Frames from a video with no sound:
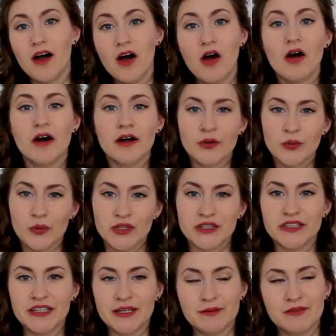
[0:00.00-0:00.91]
oh, are you
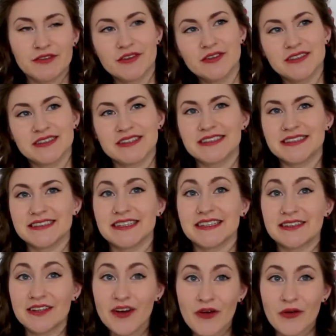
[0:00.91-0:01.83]
watching Game of Thrones? And I
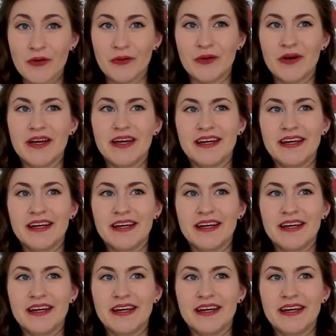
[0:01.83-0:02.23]
said no.